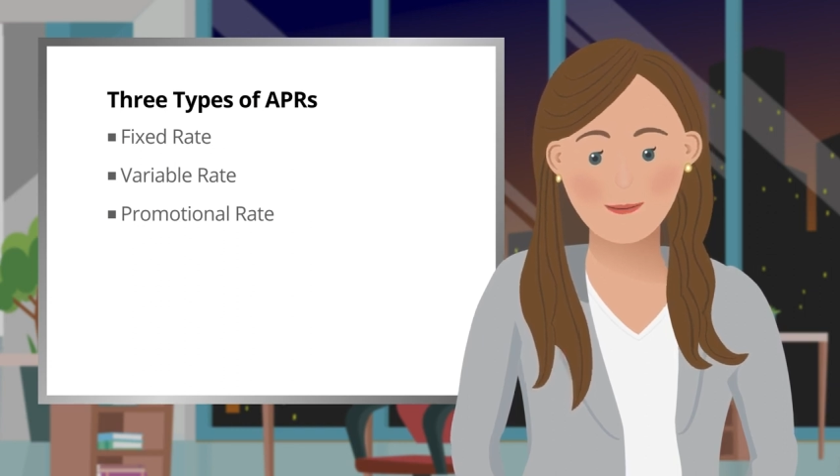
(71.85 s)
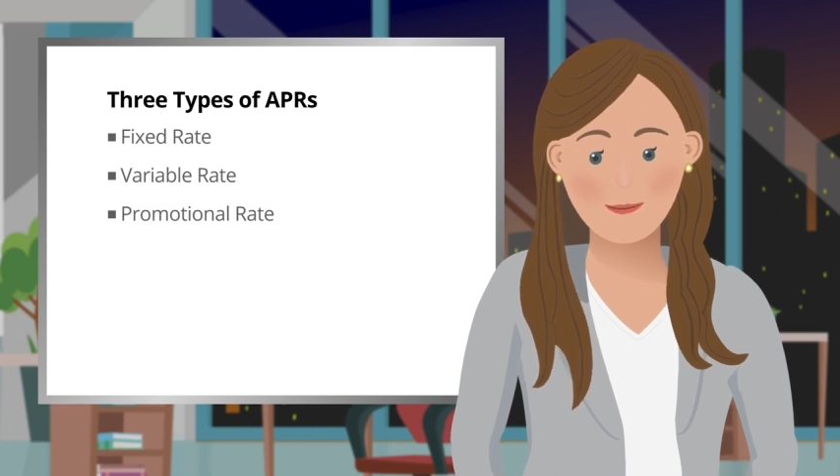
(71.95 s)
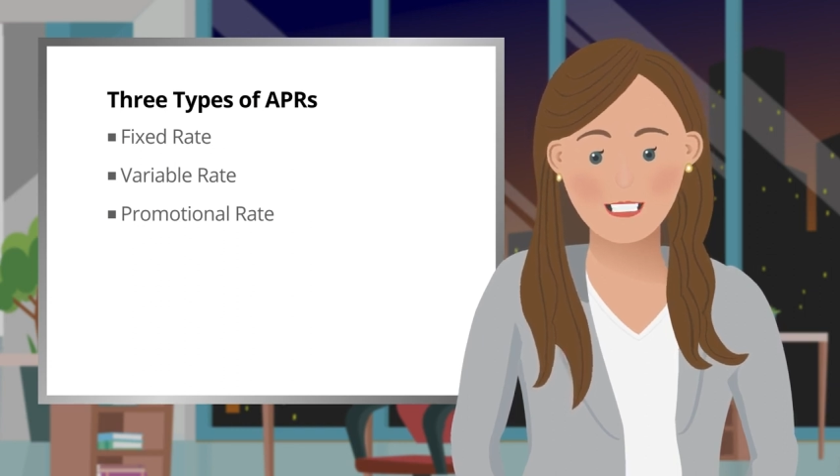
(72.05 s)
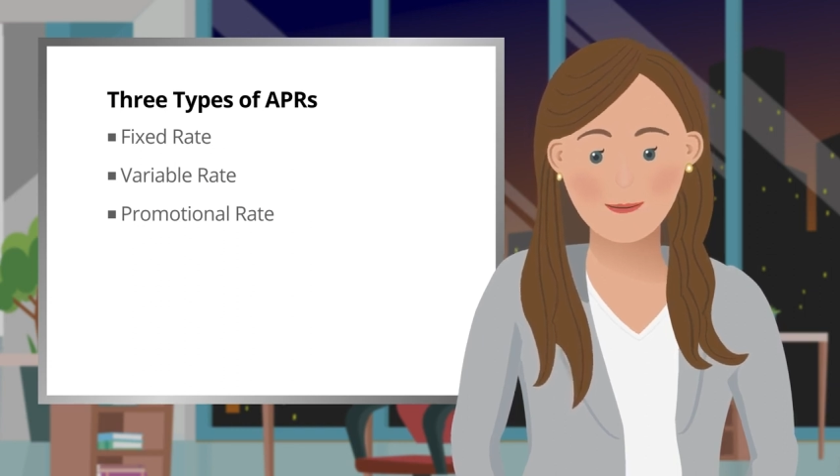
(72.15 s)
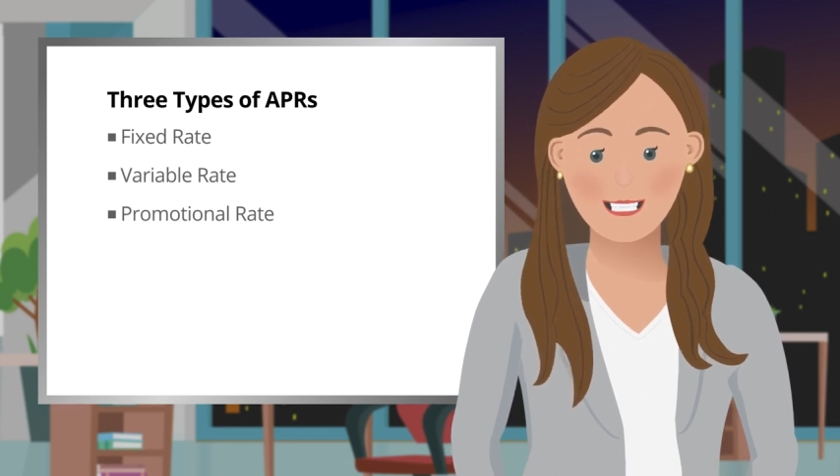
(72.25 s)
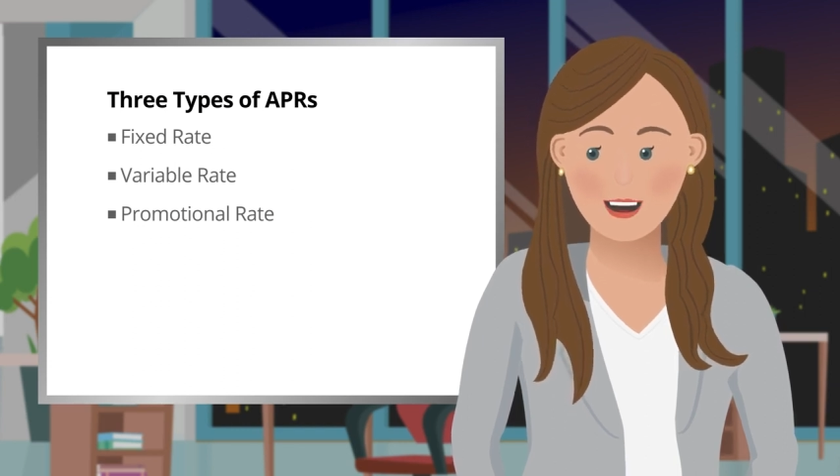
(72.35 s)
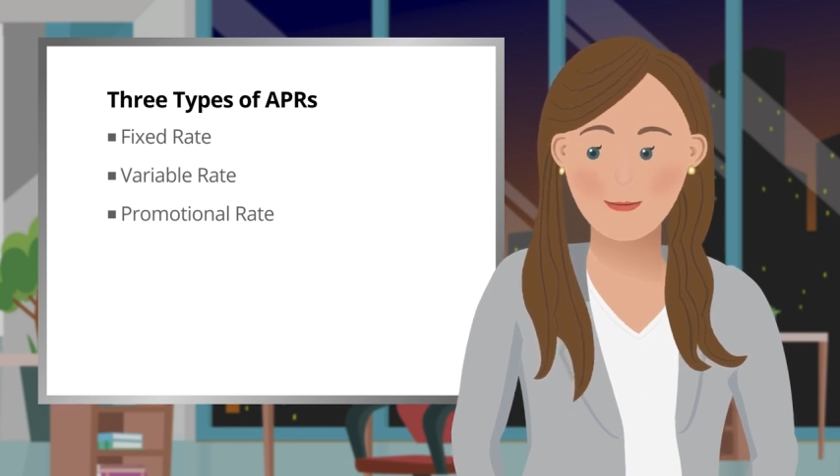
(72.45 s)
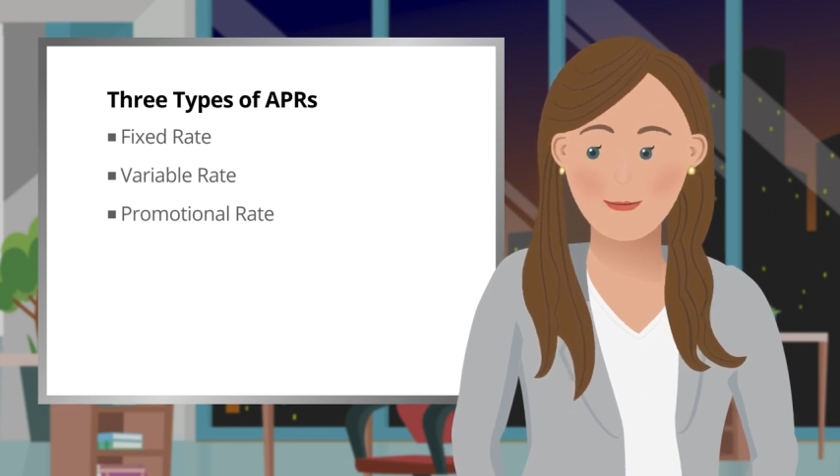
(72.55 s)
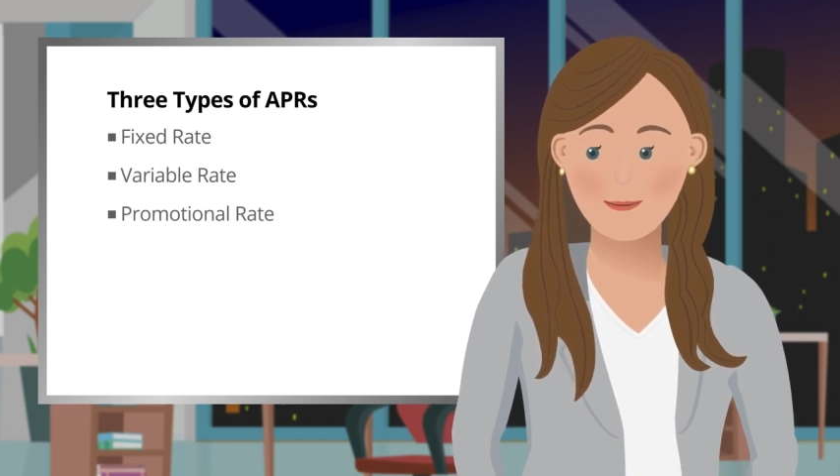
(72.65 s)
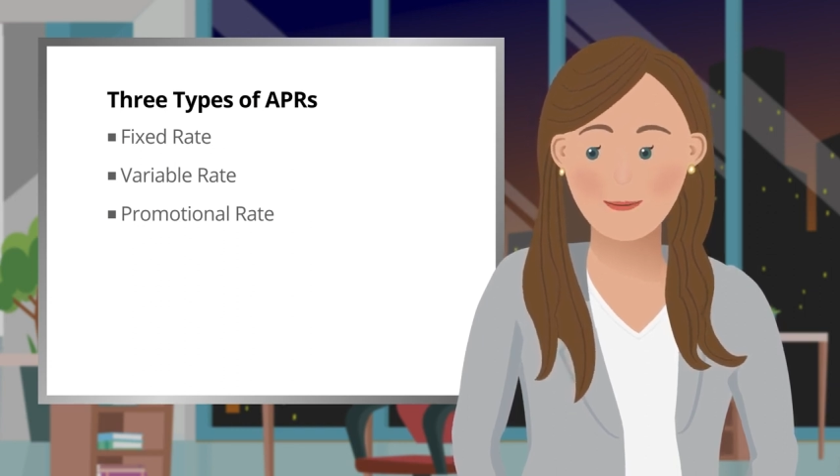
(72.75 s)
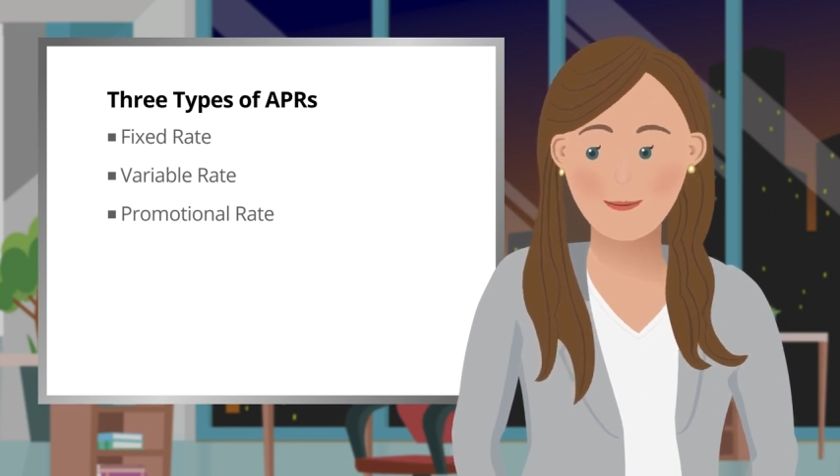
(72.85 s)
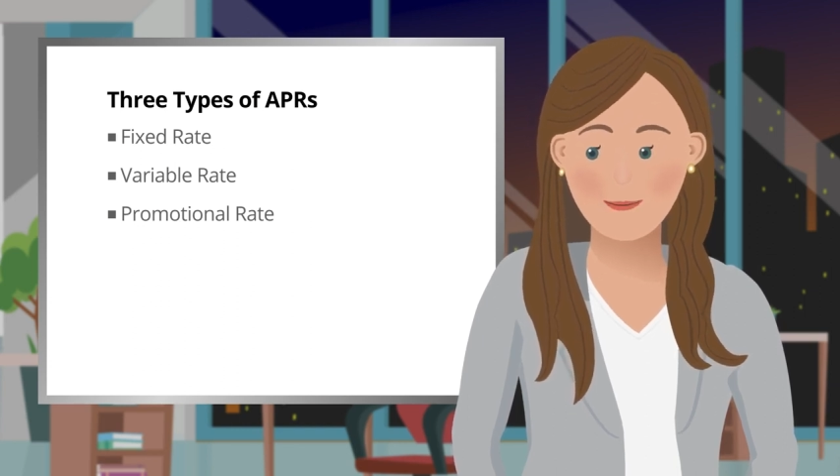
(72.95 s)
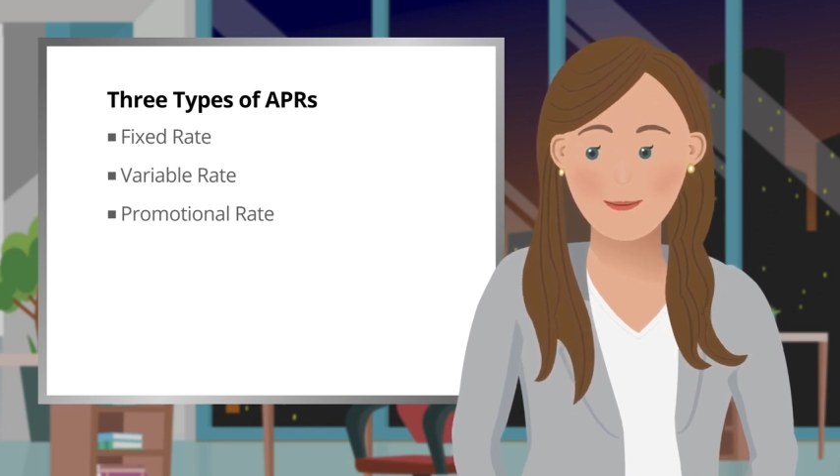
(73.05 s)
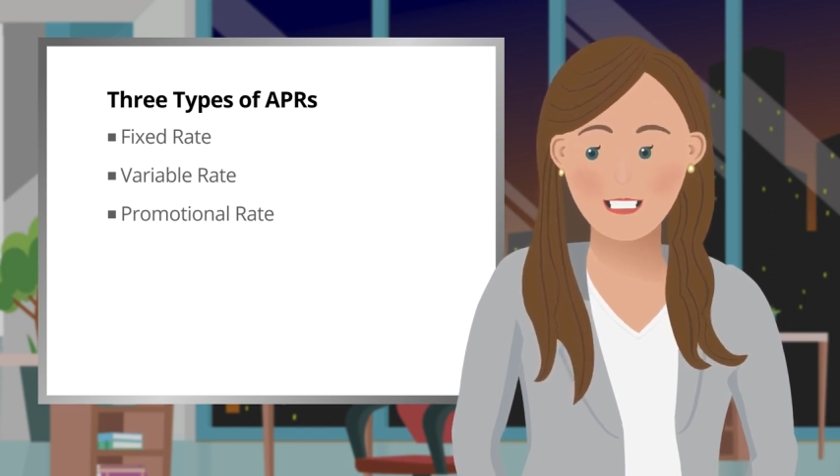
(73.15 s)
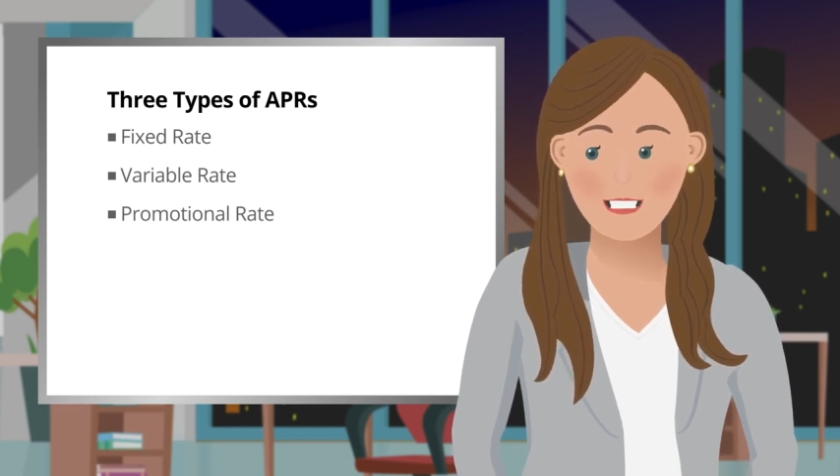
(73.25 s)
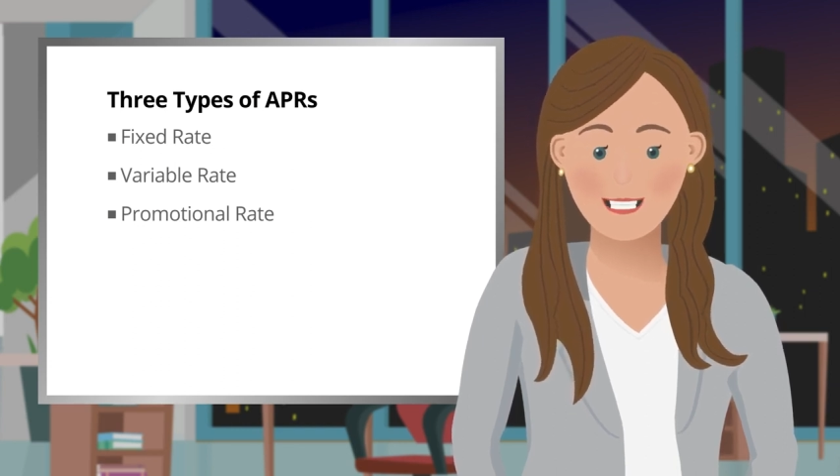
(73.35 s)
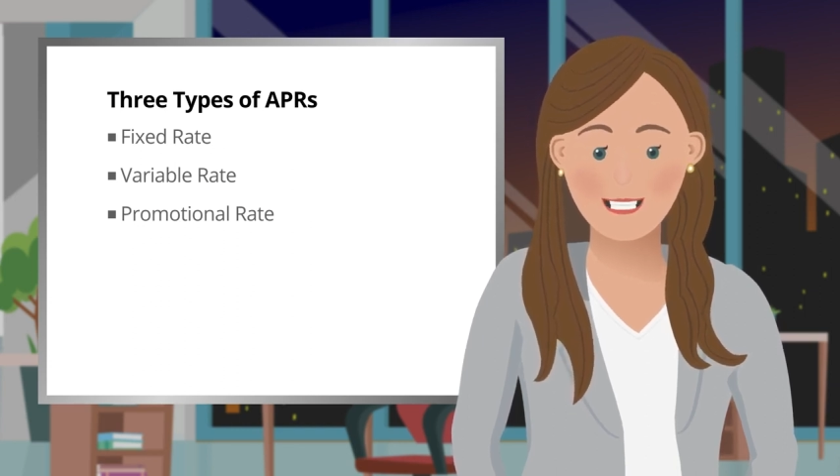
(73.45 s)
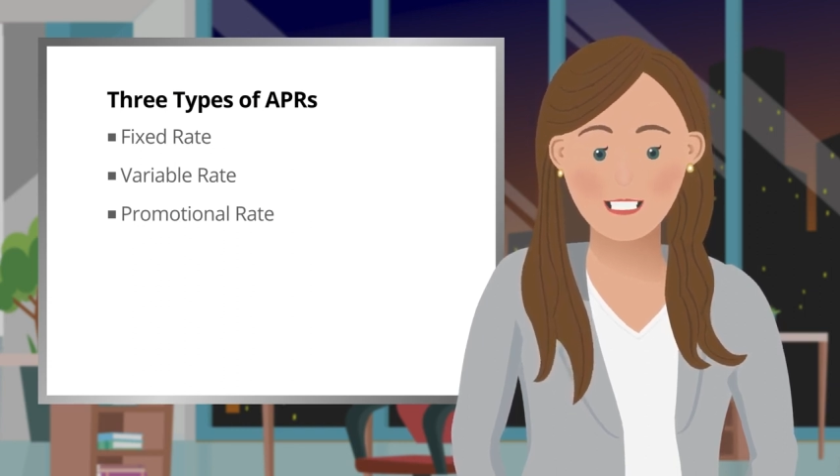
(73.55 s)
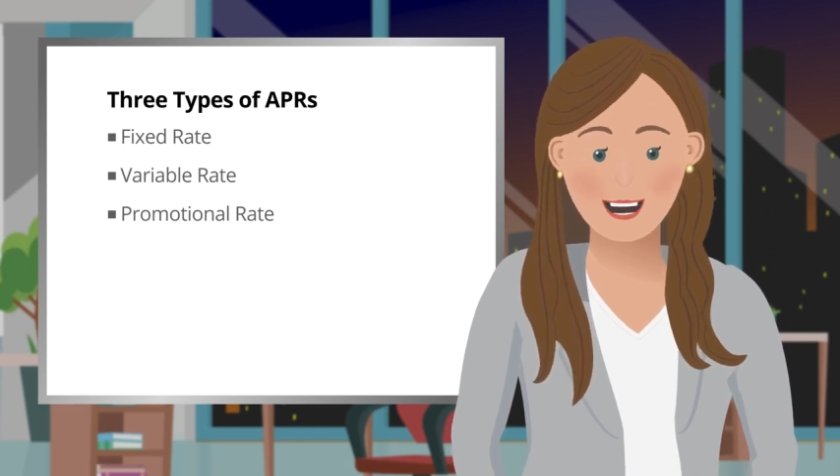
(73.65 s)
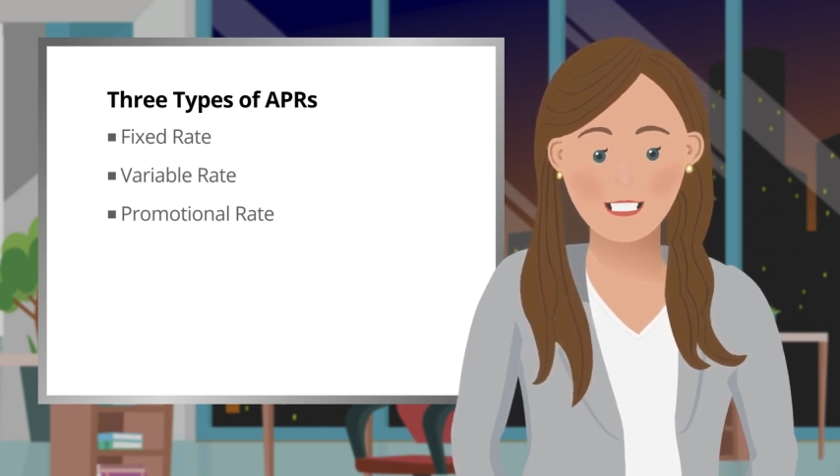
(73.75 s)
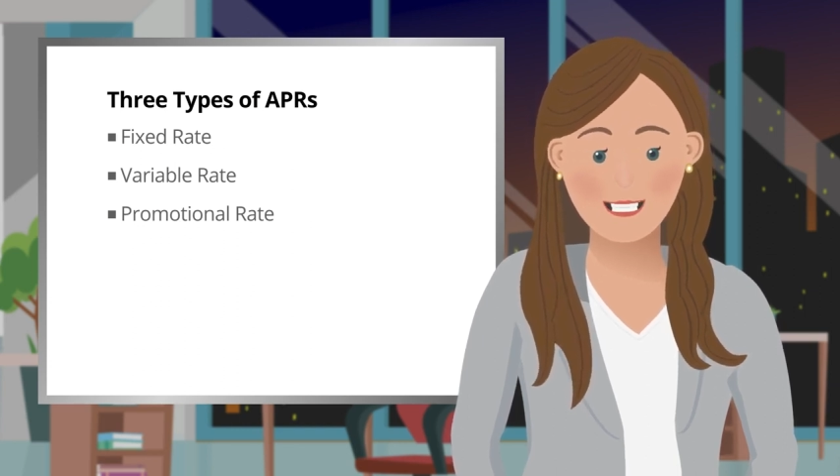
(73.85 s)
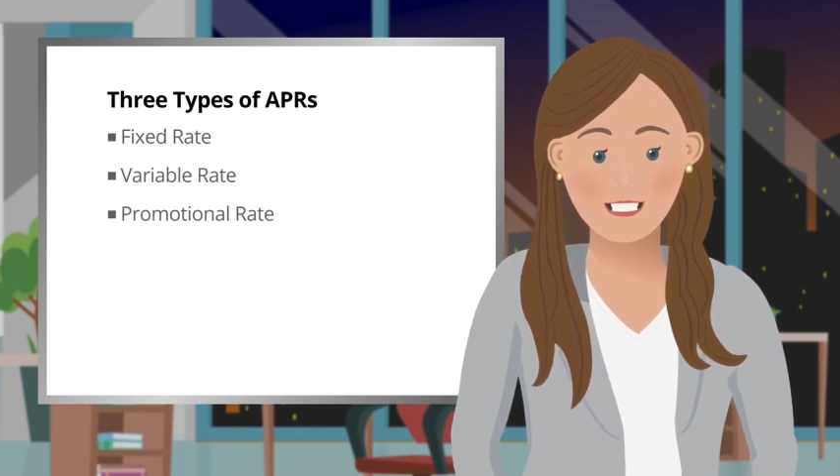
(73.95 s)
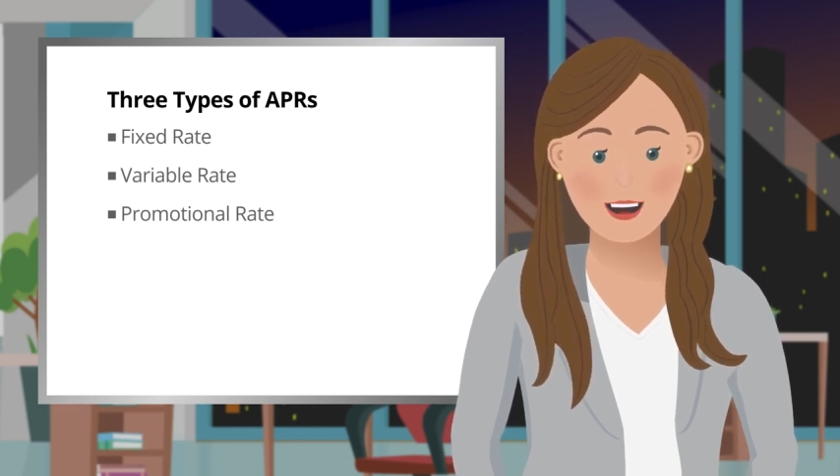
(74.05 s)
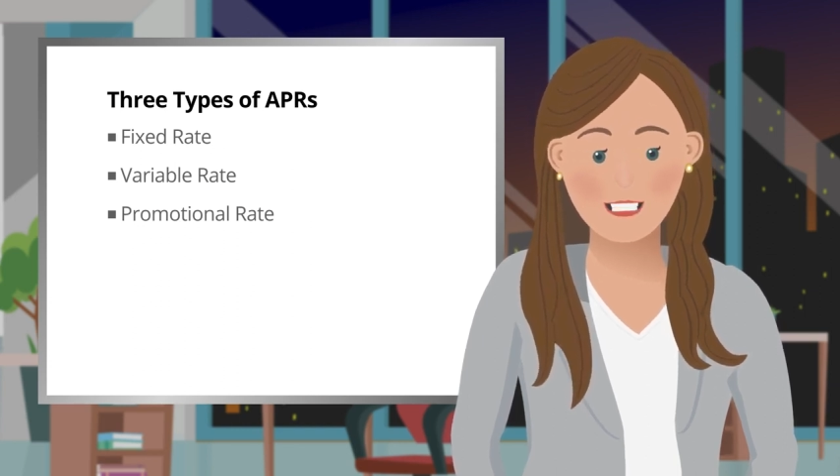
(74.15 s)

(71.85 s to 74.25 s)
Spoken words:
For example, a credit card may offer